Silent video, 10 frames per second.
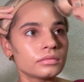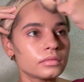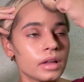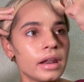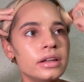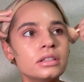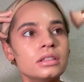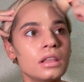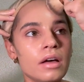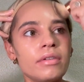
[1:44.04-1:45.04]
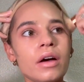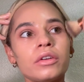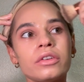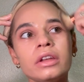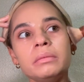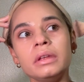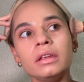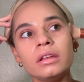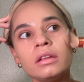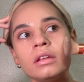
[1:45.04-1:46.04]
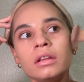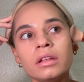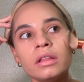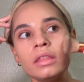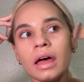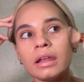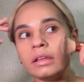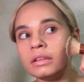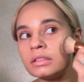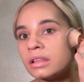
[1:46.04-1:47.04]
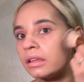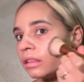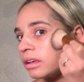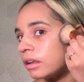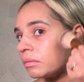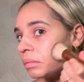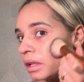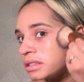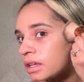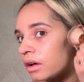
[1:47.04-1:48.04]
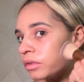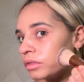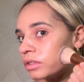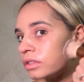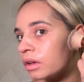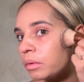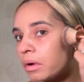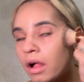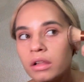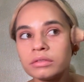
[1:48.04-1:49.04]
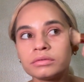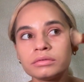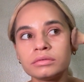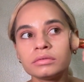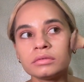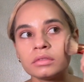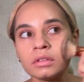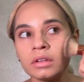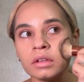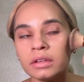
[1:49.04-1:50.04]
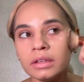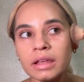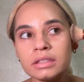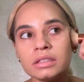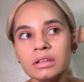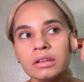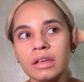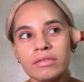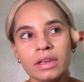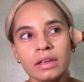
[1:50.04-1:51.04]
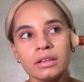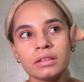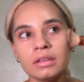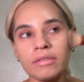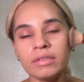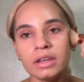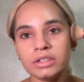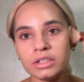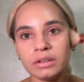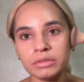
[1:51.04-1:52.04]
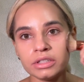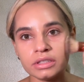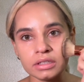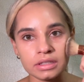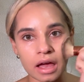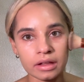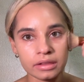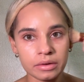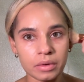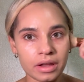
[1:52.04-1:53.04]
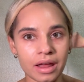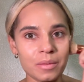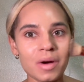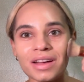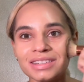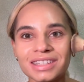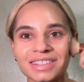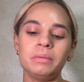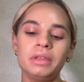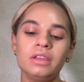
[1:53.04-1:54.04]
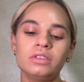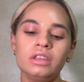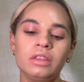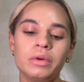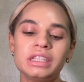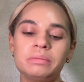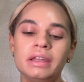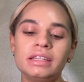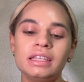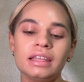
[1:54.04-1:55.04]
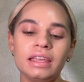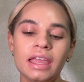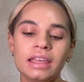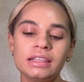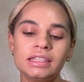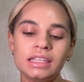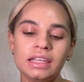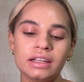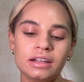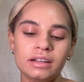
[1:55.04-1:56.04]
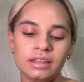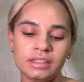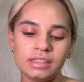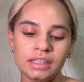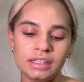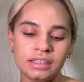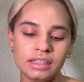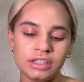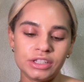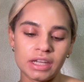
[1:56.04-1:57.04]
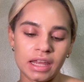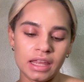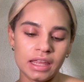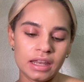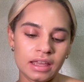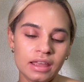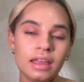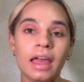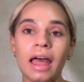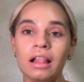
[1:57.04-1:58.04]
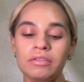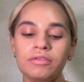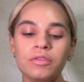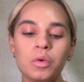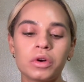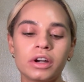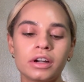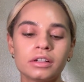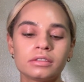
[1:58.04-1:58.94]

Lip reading: And I just love how creamy that is. Like, look at it, blends out so well. Yet still giving definition, which is exactly what I want. I'm going to be using Westman Atelier concealer. This is the shade L4.